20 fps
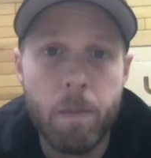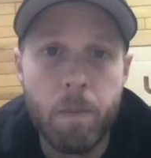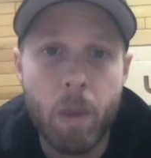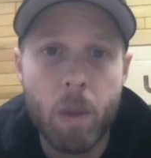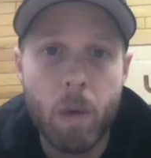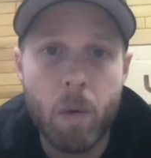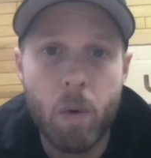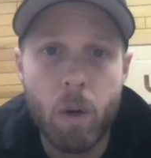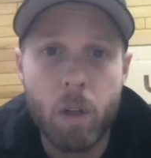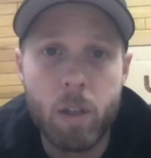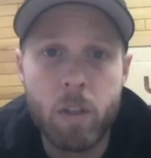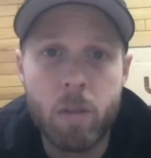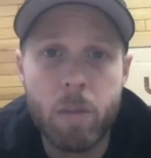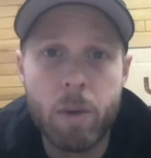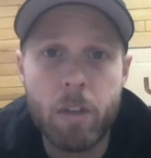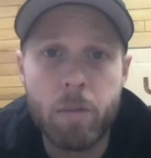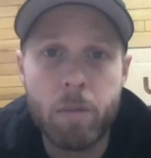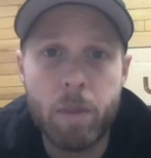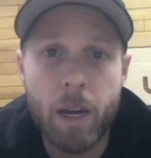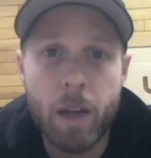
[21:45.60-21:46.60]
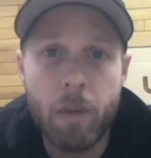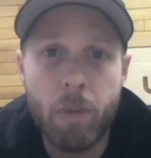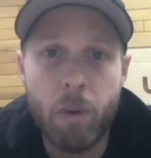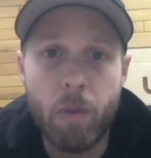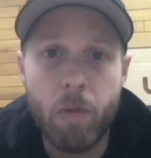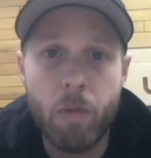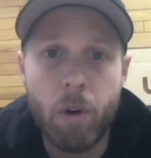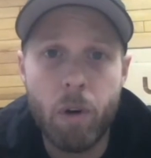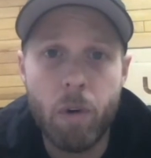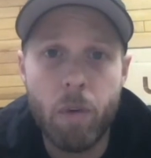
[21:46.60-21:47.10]
what's the best pathway
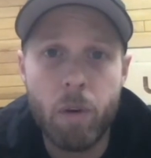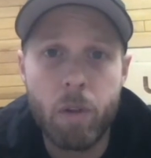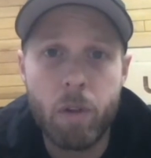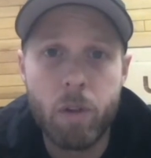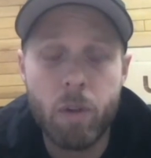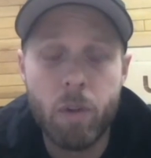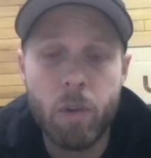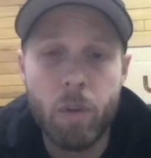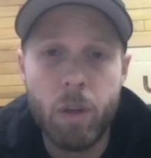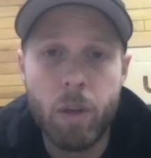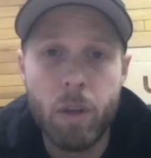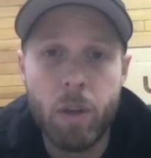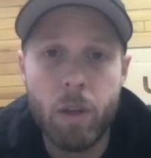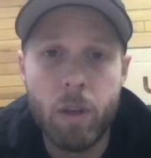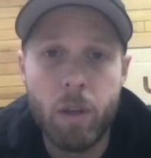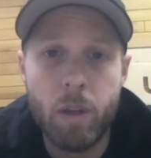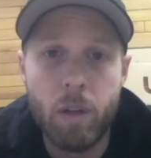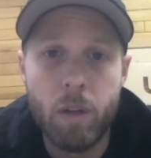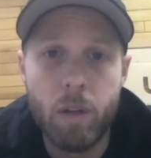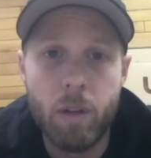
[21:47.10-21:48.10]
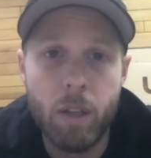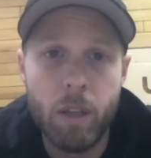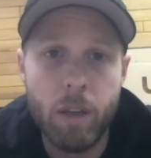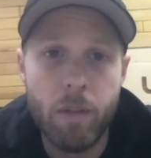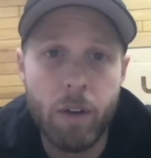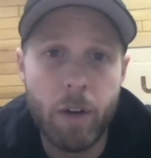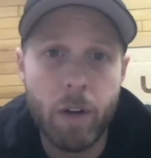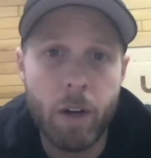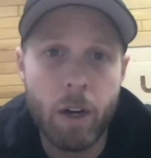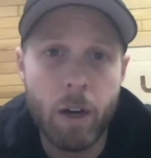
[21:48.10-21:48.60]
forward so we can live
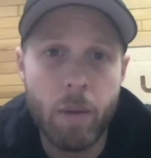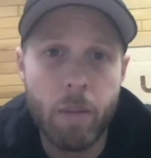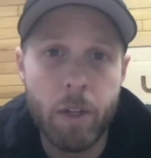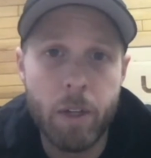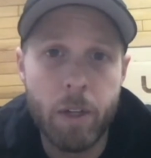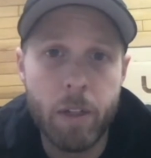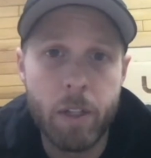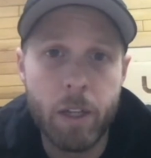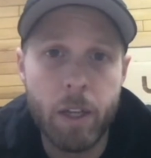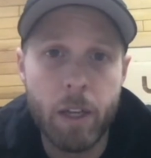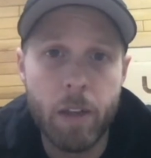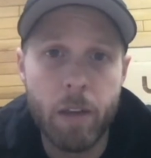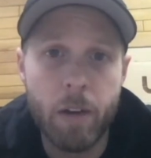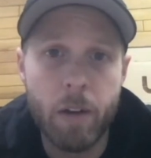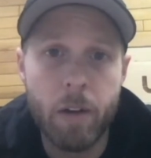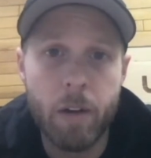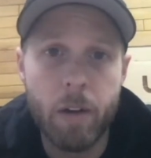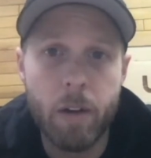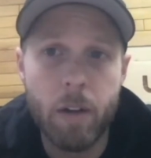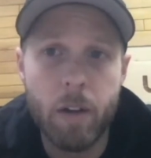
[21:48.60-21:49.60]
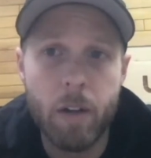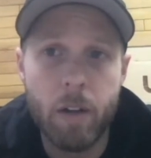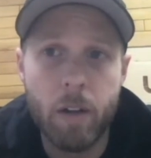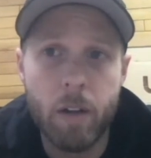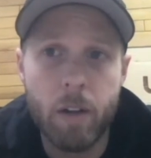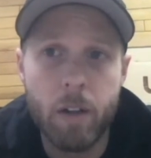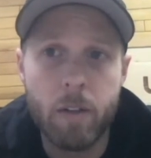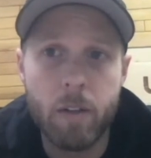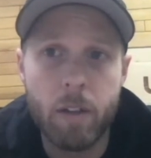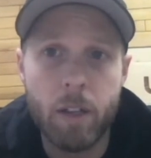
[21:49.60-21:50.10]
in harmony together
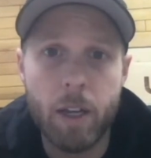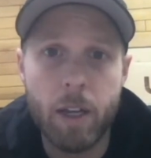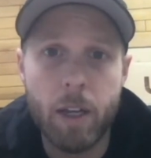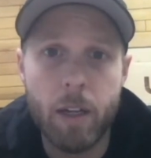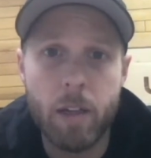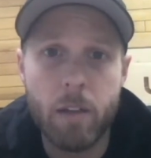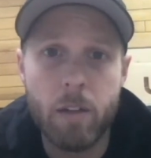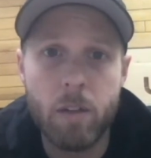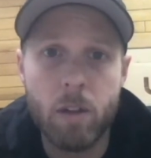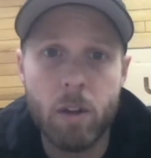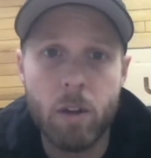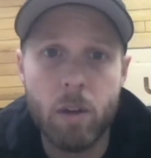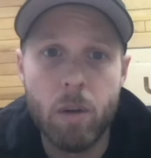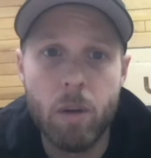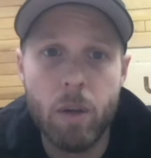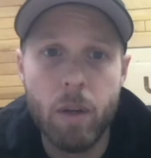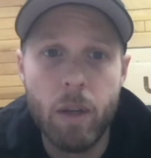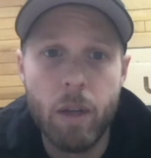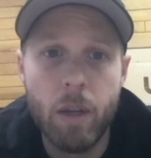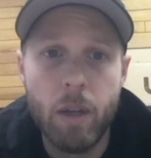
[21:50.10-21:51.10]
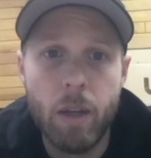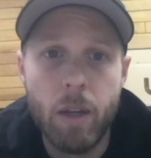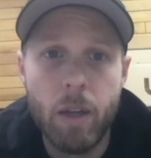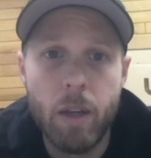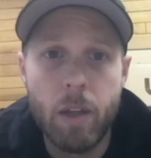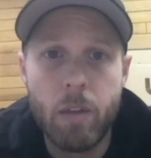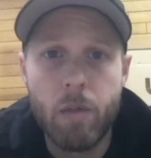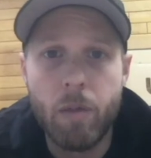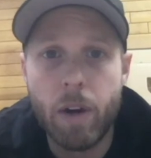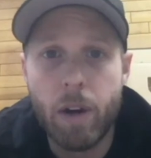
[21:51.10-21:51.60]
on this land. And so
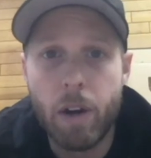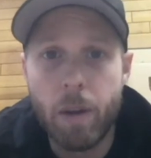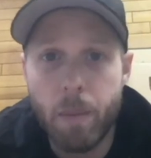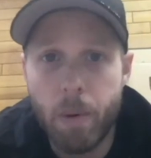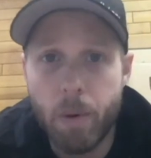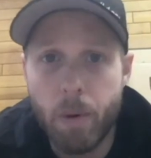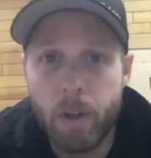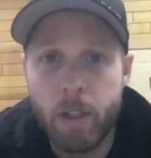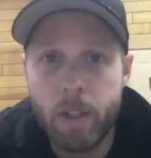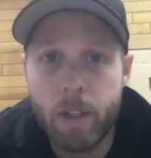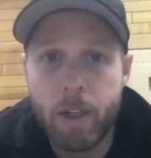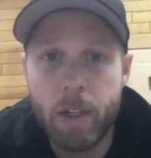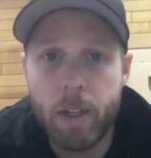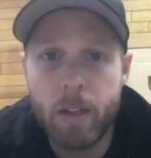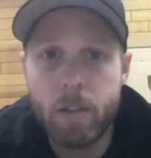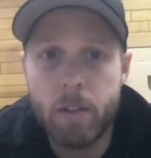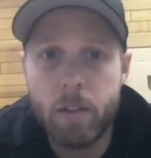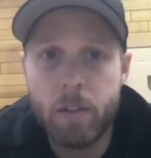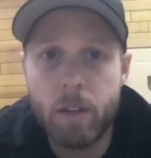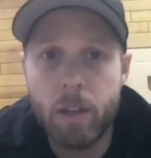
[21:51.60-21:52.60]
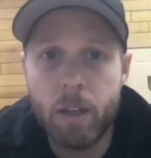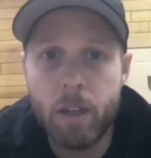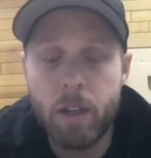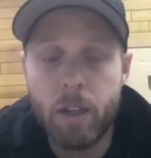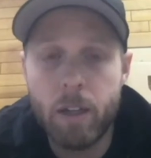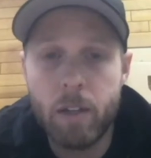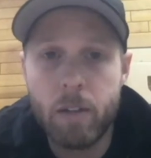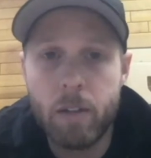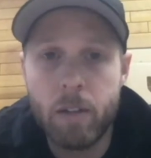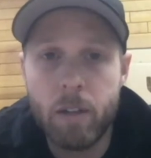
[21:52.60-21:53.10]
it's very important to us, and
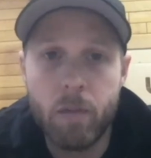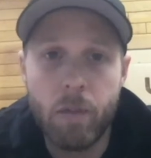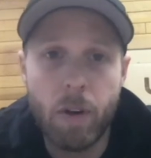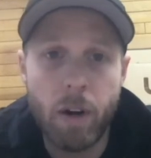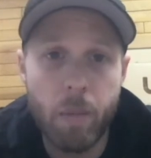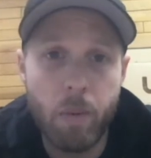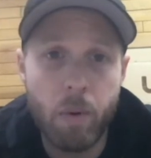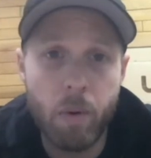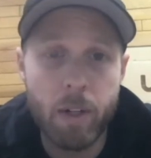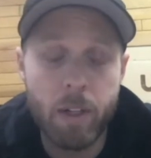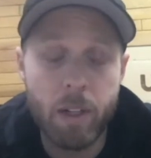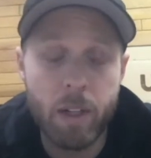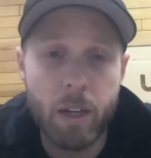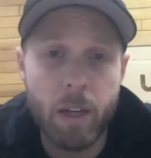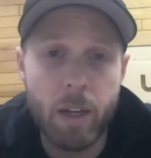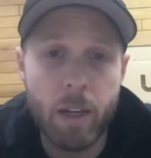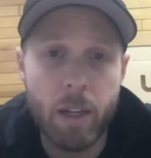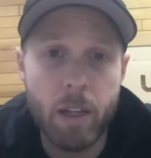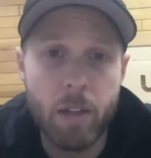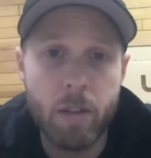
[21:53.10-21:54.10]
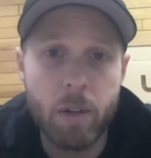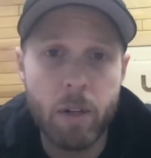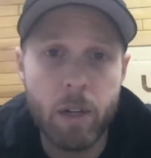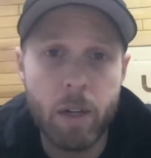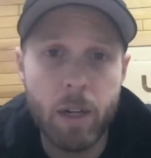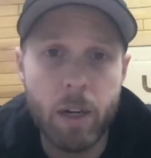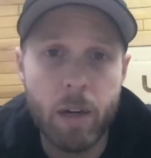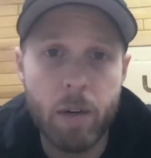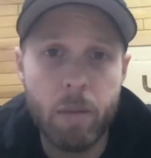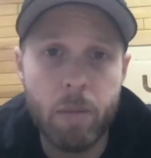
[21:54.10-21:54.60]
it's very important to Canadians right
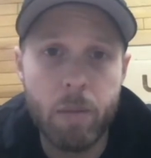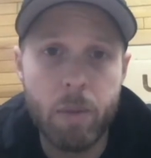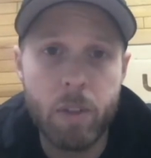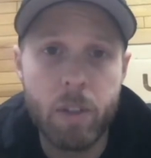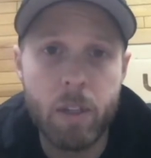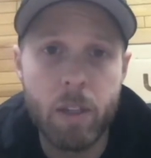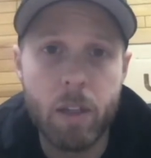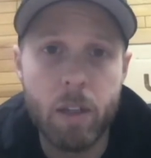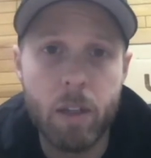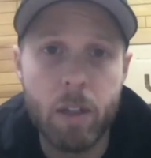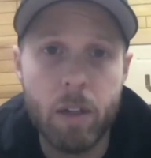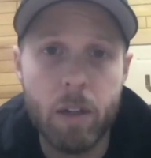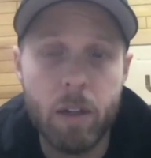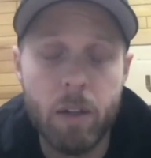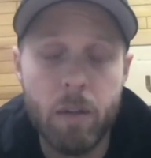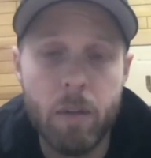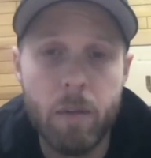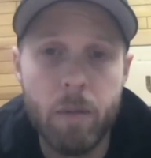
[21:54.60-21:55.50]
now in particular.